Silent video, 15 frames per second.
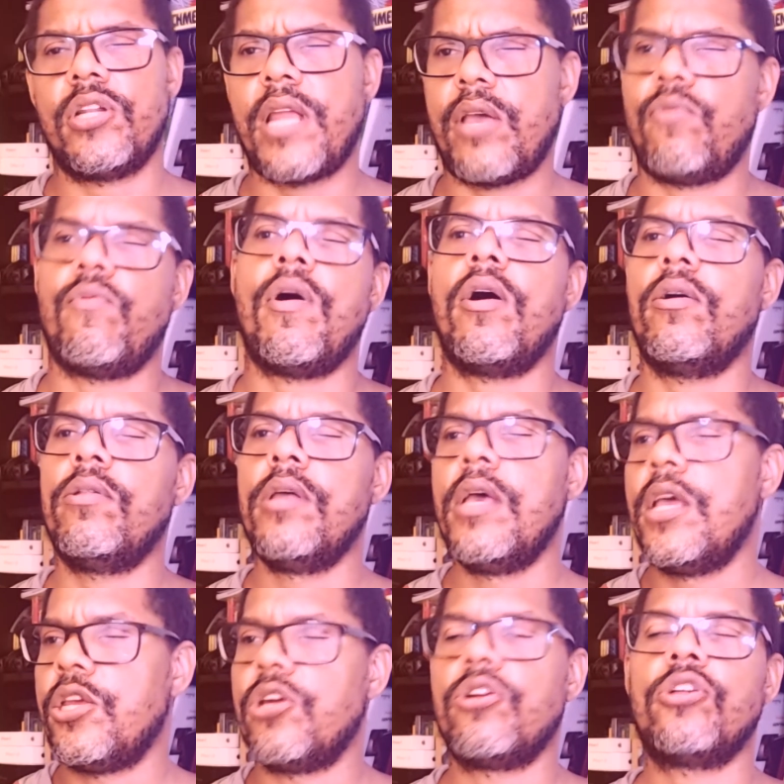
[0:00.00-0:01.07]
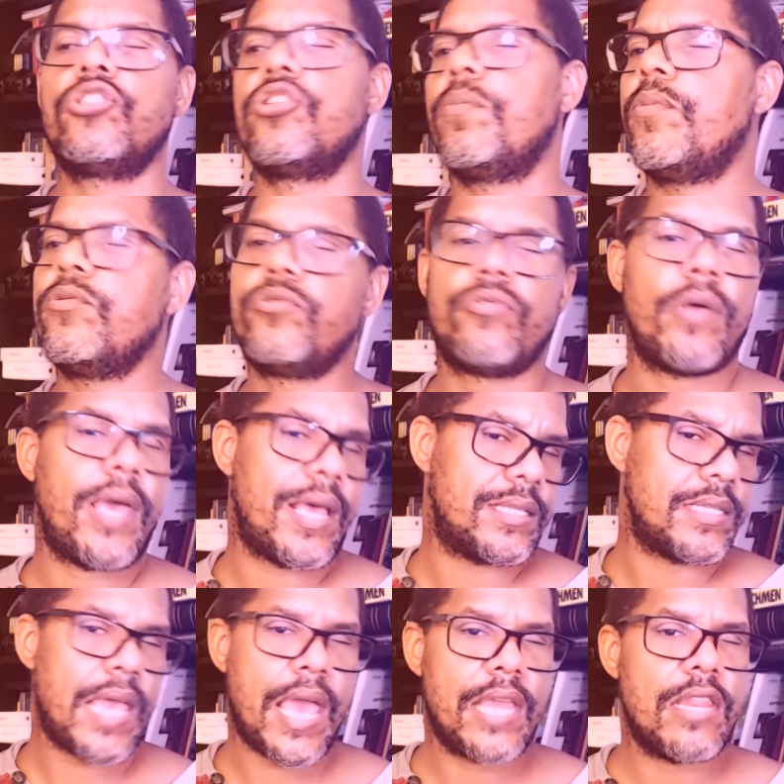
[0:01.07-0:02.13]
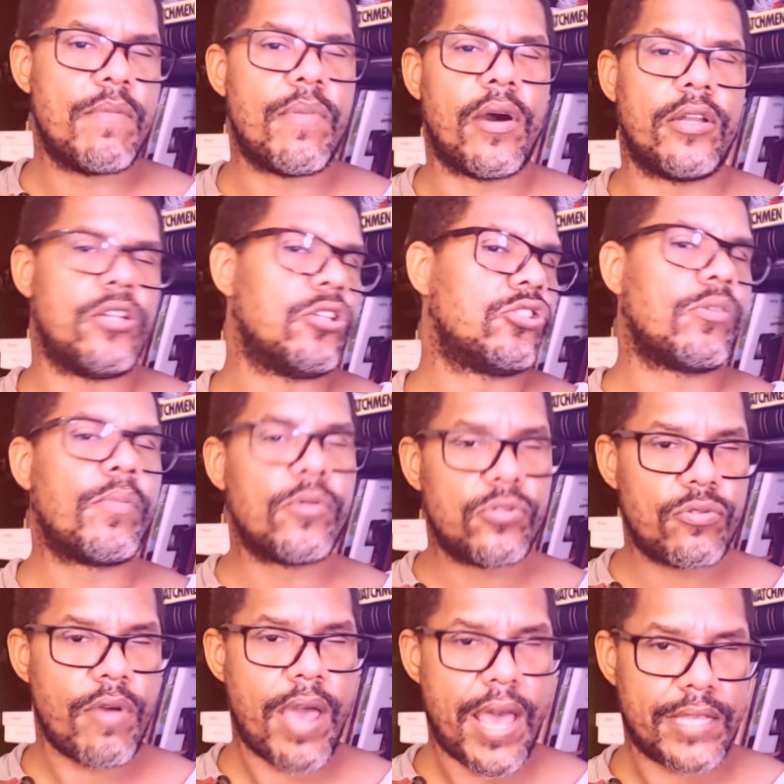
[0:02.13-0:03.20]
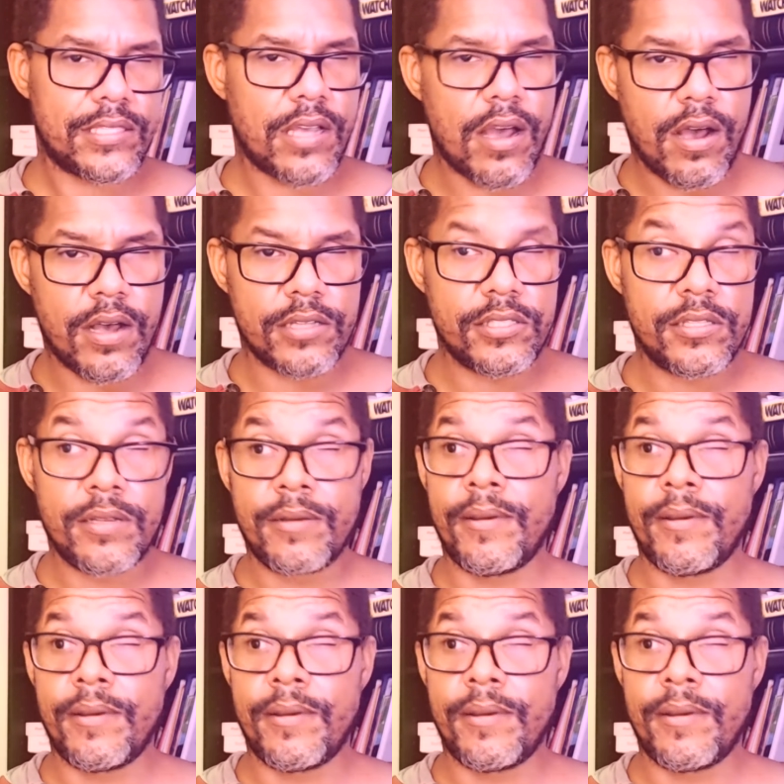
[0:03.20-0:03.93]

like, well, you're not supposed to ask anybody, you're supposed to ask us.